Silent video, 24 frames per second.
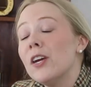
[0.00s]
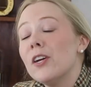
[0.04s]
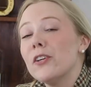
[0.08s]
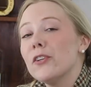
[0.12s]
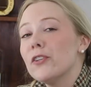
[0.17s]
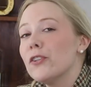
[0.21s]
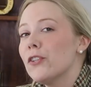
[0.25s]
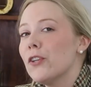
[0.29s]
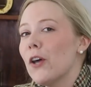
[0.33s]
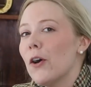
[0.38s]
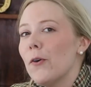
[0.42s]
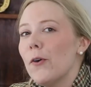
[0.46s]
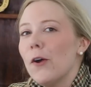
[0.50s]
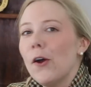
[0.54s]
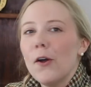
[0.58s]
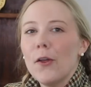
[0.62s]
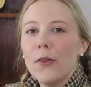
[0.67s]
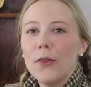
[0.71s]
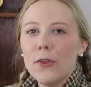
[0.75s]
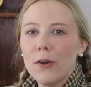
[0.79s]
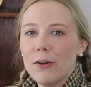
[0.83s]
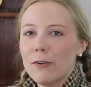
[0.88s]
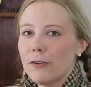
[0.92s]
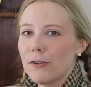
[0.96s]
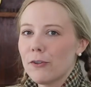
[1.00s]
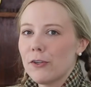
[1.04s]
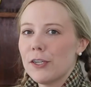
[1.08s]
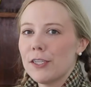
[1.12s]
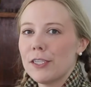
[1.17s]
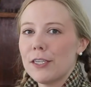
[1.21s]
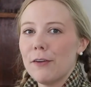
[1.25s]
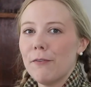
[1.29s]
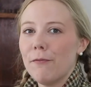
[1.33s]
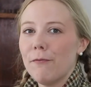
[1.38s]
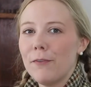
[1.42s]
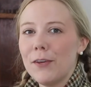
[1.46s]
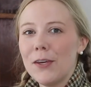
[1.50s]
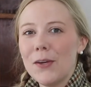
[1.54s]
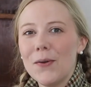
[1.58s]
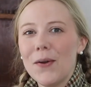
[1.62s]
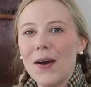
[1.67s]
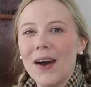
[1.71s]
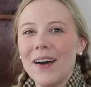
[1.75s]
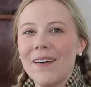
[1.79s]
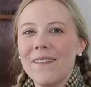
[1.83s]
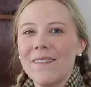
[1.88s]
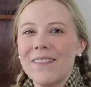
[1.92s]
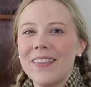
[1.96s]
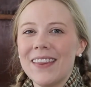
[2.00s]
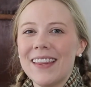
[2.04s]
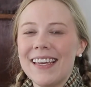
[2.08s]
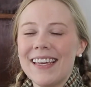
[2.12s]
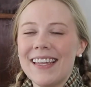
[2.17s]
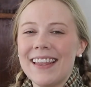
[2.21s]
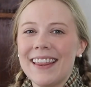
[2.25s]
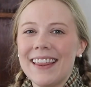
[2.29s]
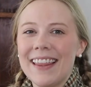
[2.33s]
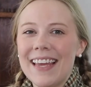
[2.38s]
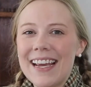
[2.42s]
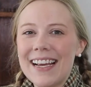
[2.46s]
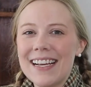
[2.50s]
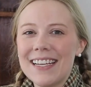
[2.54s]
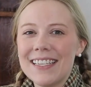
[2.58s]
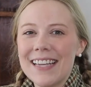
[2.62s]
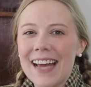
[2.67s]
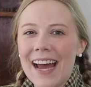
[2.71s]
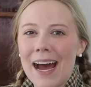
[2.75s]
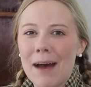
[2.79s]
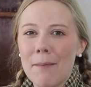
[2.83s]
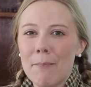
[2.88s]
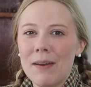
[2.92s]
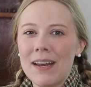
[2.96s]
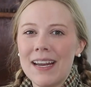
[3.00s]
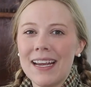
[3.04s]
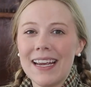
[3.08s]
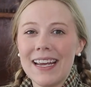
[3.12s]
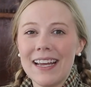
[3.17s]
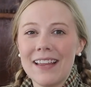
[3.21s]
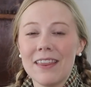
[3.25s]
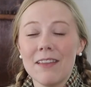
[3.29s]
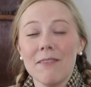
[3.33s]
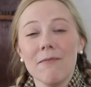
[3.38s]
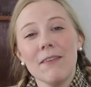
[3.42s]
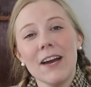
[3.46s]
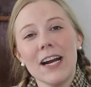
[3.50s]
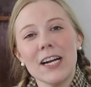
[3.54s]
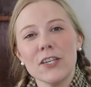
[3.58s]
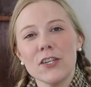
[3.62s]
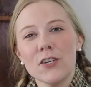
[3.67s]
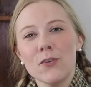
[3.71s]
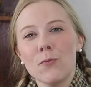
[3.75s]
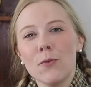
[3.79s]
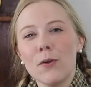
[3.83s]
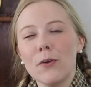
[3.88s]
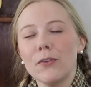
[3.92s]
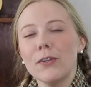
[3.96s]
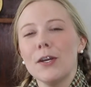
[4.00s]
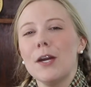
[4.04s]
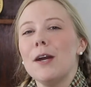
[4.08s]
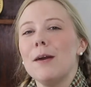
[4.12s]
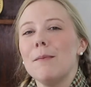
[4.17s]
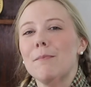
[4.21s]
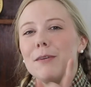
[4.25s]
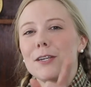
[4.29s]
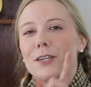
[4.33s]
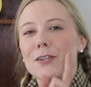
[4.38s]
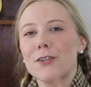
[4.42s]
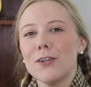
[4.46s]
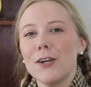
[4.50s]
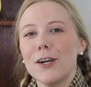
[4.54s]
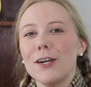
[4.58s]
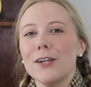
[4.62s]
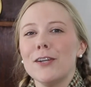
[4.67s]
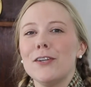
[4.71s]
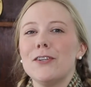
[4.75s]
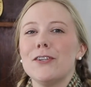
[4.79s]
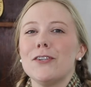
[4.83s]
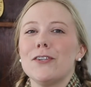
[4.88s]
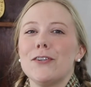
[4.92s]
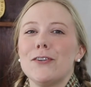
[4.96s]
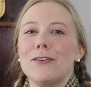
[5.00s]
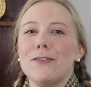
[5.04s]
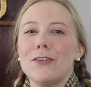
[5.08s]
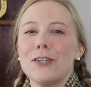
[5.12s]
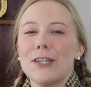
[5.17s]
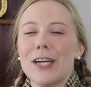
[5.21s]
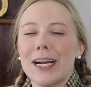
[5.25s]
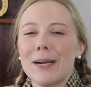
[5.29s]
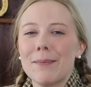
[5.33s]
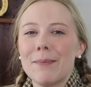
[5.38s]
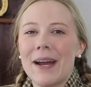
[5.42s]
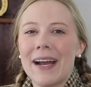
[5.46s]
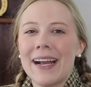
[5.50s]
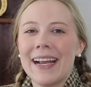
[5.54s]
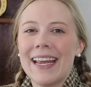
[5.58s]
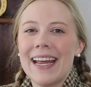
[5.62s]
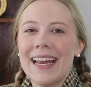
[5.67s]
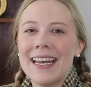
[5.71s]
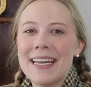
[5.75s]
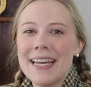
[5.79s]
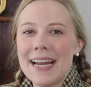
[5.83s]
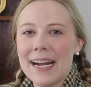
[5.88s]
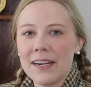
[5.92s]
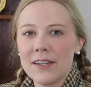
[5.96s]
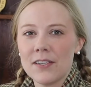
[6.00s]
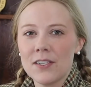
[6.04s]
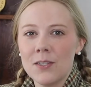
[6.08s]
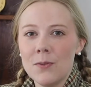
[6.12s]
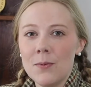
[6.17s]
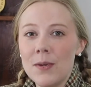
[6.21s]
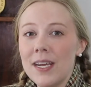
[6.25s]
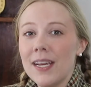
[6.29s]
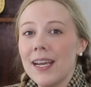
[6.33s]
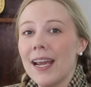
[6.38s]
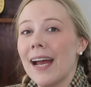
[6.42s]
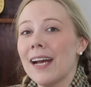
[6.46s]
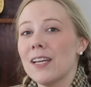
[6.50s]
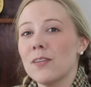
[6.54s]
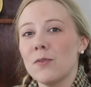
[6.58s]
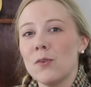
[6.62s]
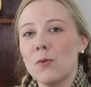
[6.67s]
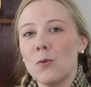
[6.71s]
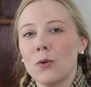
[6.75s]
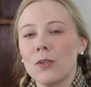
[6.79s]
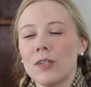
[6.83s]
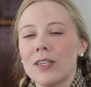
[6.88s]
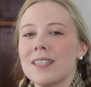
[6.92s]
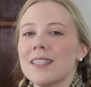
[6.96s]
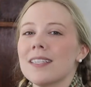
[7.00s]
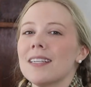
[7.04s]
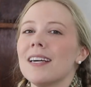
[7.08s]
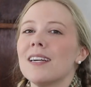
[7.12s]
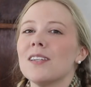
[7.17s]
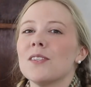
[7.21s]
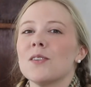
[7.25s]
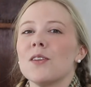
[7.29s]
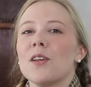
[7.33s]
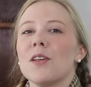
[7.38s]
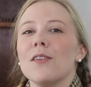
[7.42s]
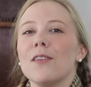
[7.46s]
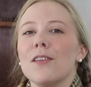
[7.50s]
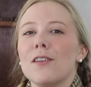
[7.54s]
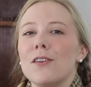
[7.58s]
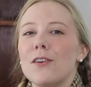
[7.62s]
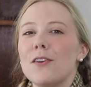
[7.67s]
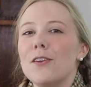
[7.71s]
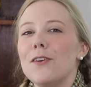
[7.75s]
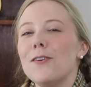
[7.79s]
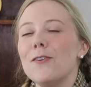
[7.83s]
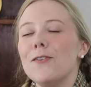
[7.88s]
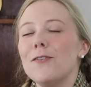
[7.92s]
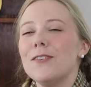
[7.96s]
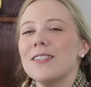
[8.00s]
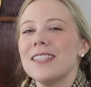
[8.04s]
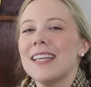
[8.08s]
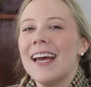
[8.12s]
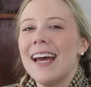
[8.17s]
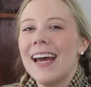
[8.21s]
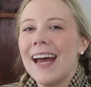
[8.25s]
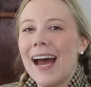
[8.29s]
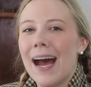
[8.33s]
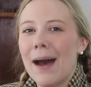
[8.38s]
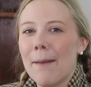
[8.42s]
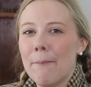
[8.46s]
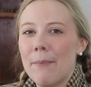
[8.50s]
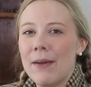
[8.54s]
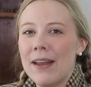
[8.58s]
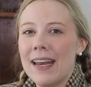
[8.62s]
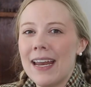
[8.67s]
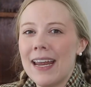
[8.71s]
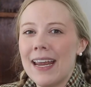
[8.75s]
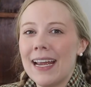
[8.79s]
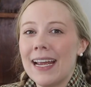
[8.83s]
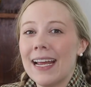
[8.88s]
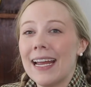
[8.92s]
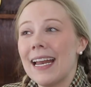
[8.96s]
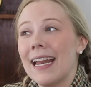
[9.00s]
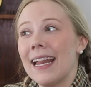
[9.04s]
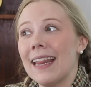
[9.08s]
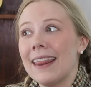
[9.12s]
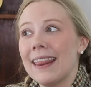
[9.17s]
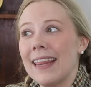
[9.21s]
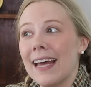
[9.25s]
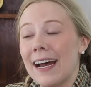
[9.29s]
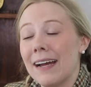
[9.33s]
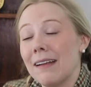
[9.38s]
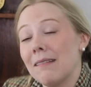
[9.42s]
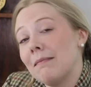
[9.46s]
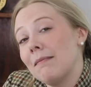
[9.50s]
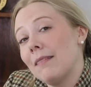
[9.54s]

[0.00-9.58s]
So those are just a few of the things happening in the fashion world. Be sure to check back in next week as we will discuss the news happening that